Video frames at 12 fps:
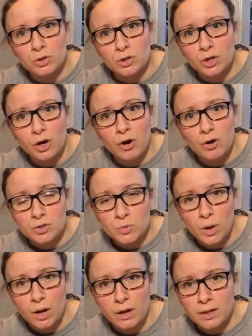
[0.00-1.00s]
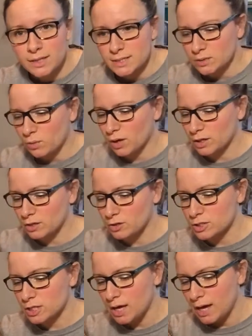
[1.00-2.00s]
your hard work. It's quite
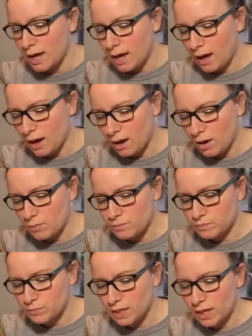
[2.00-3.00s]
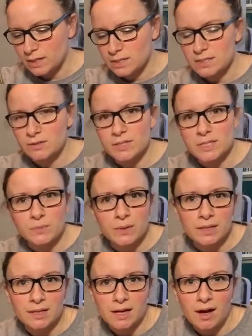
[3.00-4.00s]
good. And it's nice to
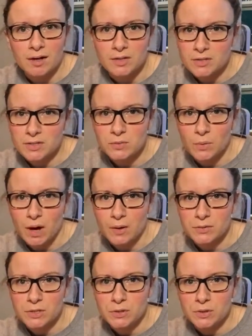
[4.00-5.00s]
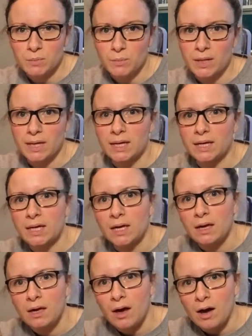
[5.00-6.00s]
pick the colours as well, so you can pick,
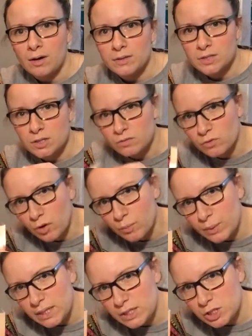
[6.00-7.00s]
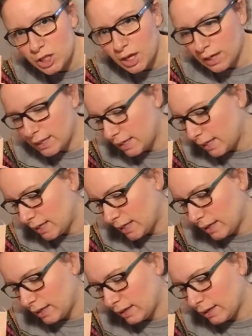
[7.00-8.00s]
so you've got a peach colour
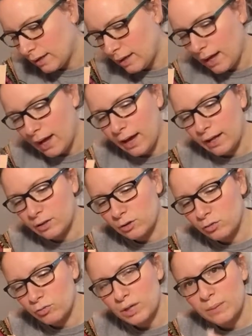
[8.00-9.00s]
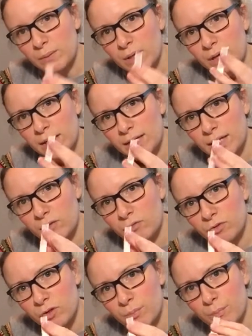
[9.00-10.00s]
here and a cream colour here
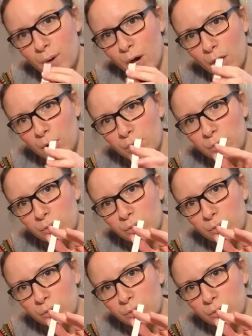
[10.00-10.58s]
for the bow.